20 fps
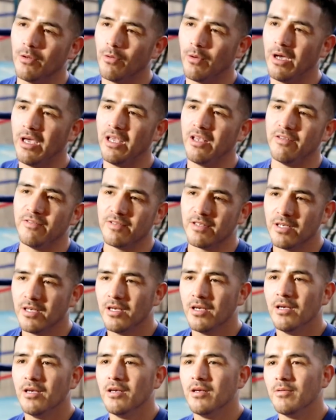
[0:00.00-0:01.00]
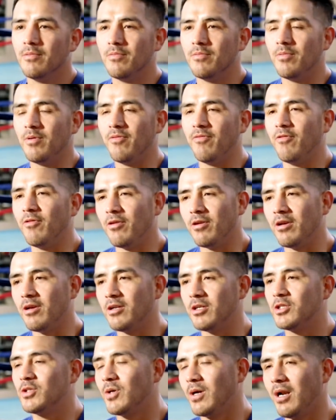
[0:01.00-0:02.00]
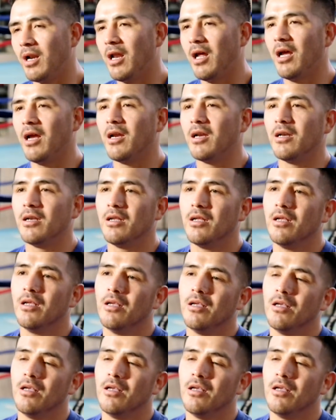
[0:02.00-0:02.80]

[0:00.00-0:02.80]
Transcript: ride the waves before you get a straight line.